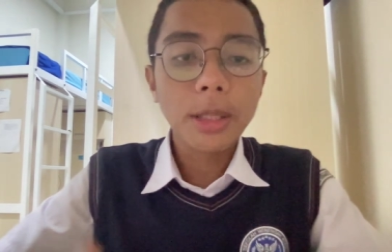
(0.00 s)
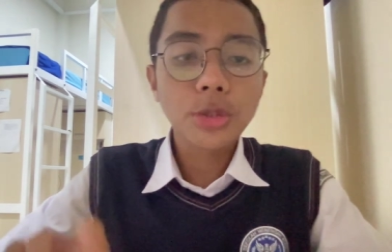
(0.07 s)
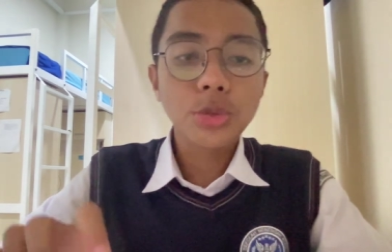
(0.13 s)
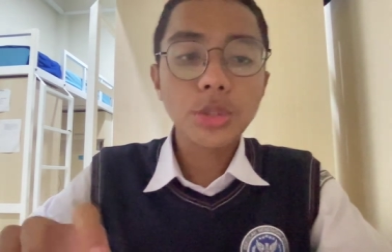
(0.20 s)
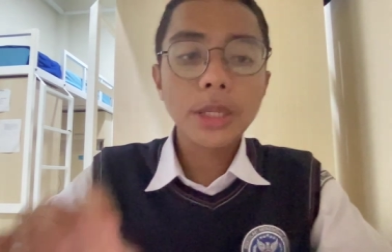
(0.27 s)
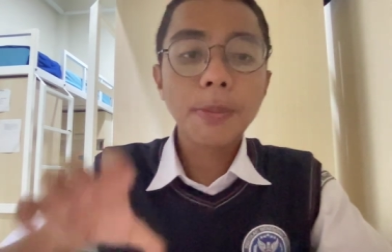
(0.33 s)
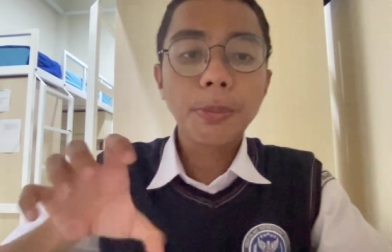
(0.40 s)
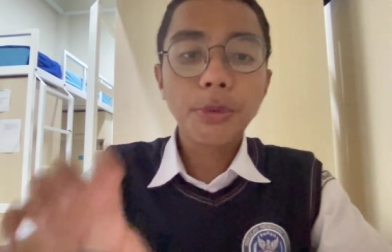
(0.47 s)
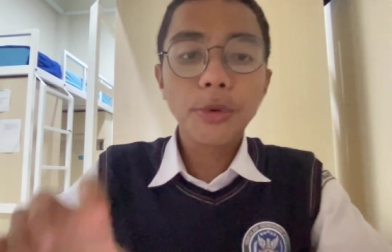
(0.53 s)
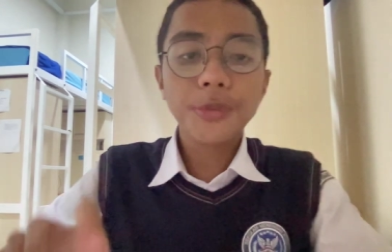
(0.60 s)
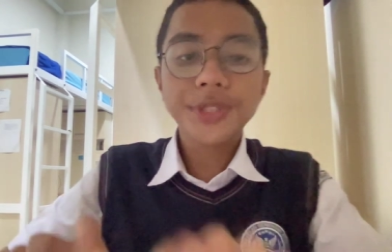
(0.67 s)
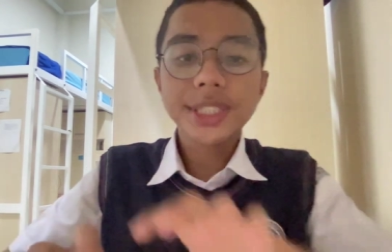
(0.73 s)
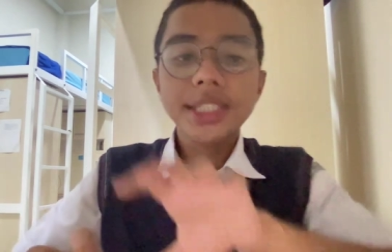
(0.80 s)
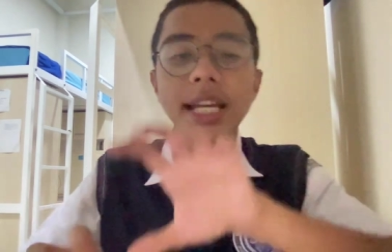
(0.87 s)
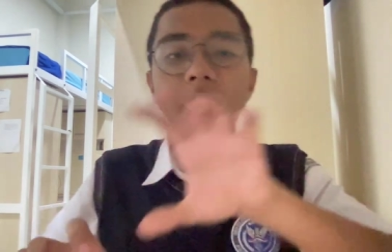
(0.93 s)
to
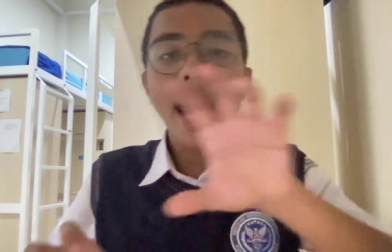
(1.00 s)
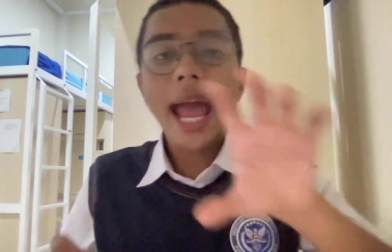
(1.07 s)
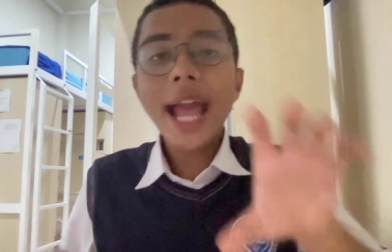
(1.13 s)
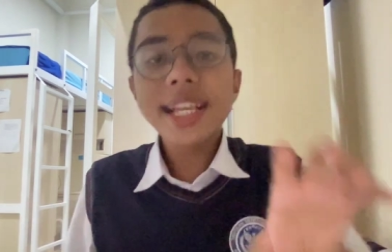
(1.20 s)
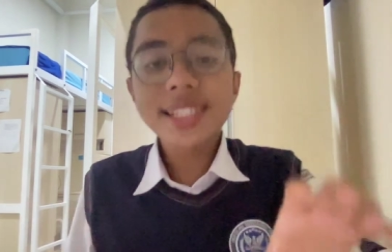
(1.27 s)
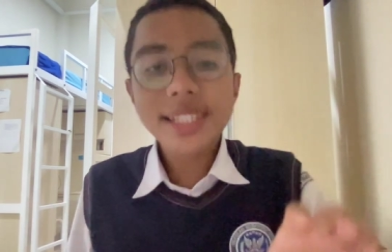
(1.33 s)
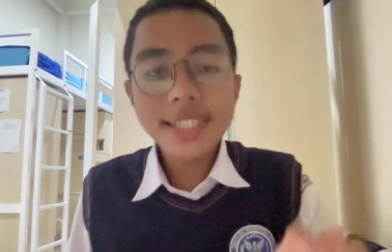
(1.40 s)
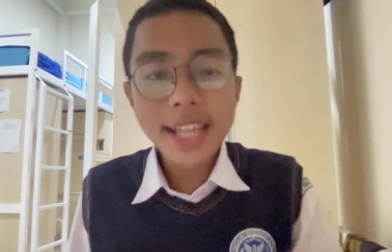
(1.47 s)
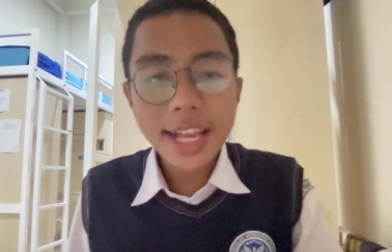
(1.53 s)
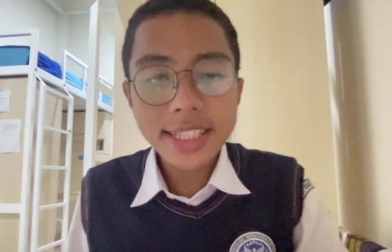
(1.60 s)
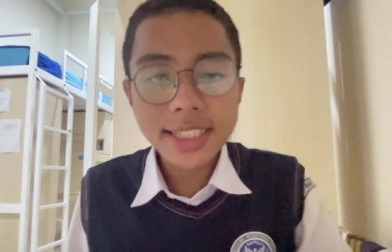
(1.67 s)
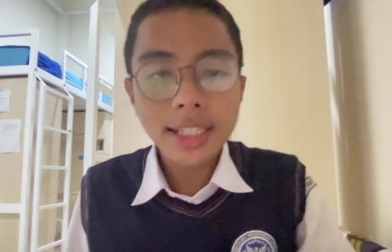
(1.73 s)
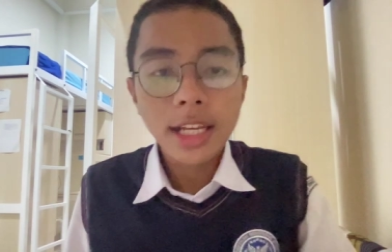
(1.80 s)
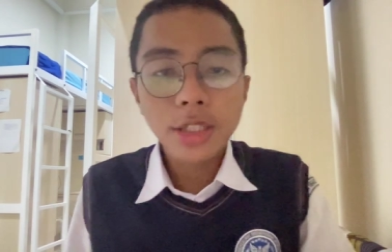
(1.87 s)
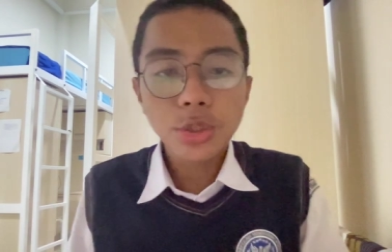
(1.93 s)
improve their
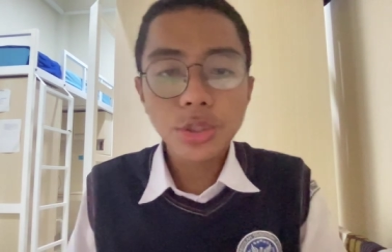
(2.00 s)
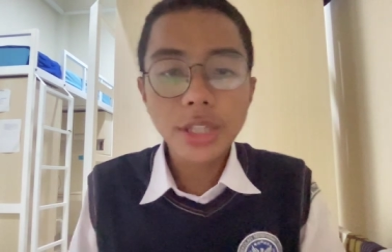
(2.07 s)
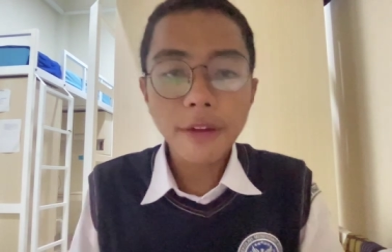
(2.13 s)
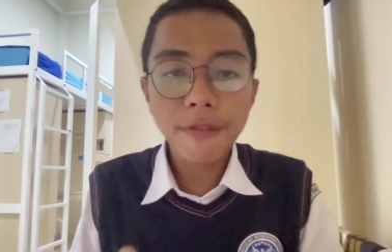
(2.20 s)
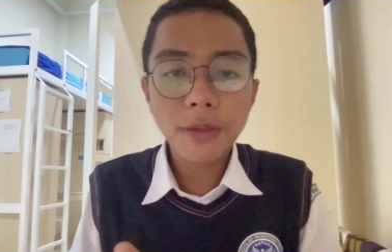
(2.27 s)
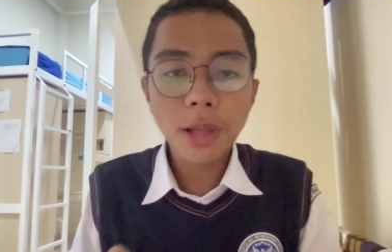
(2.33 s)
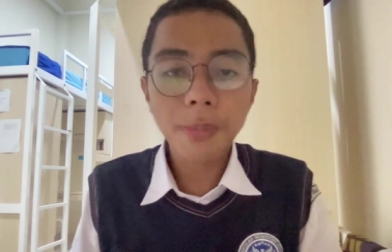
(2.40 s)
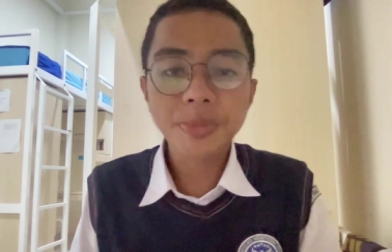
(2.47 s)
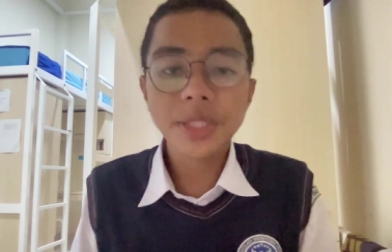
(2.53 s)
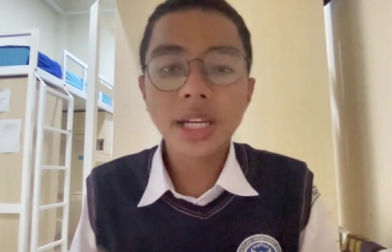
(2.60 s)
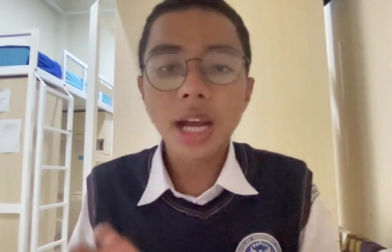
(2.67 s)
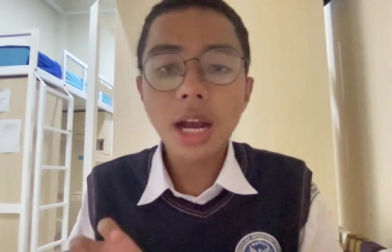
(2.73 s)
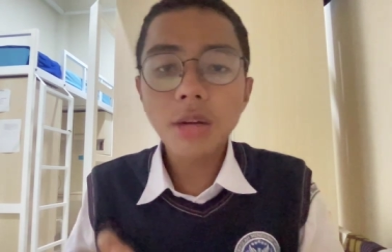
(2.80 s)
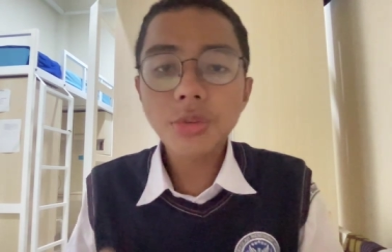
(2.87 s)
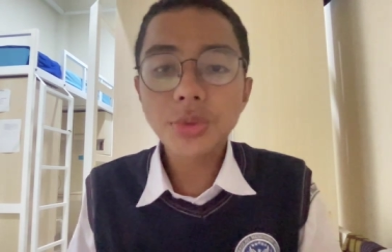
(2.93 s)
access to developed
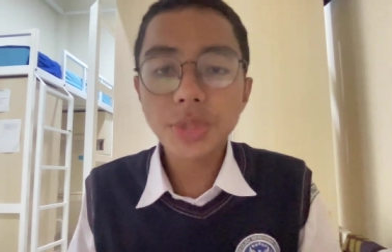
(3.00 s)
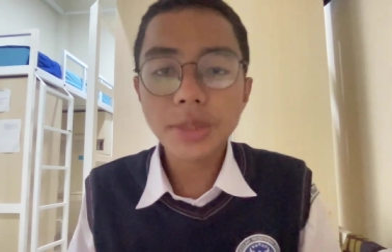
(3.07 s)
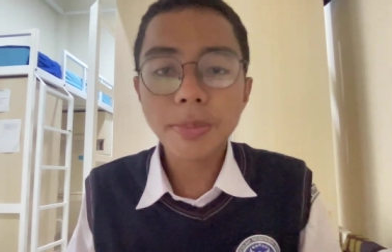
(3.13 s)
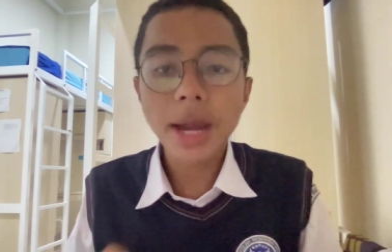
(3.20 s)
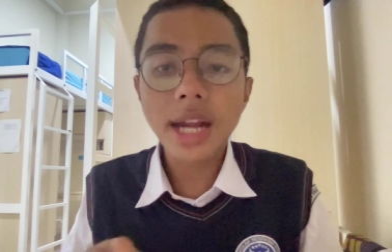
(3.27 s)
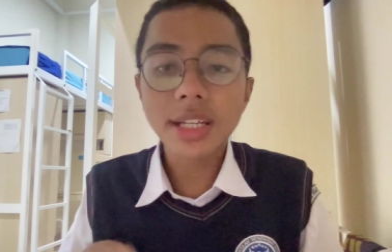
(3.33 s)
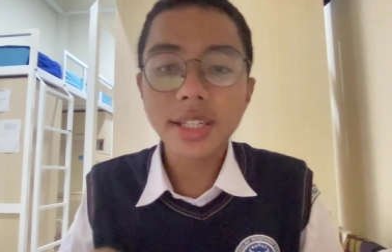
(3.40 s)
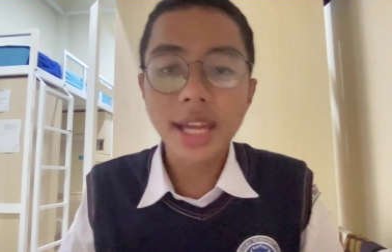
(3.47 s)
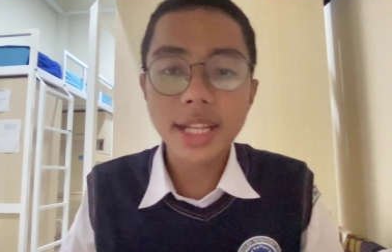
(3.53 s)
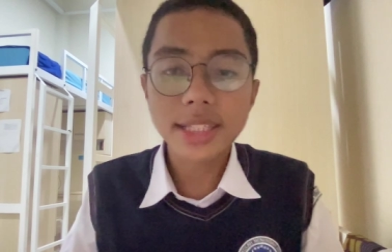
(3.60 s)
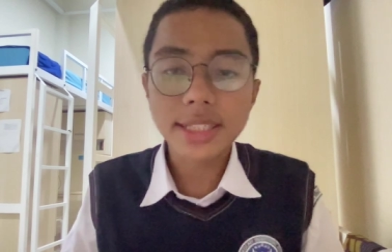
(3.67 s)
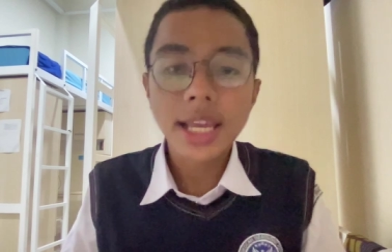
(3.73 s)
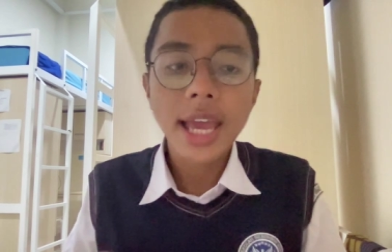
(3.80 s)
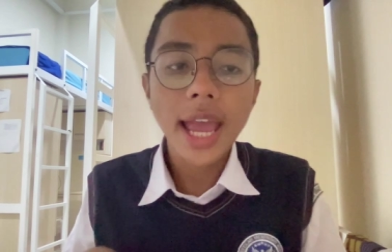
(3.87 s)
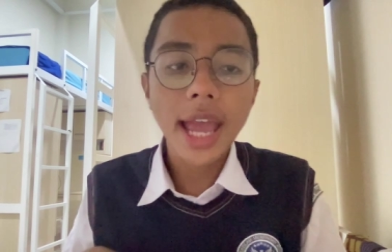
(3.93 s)
country markets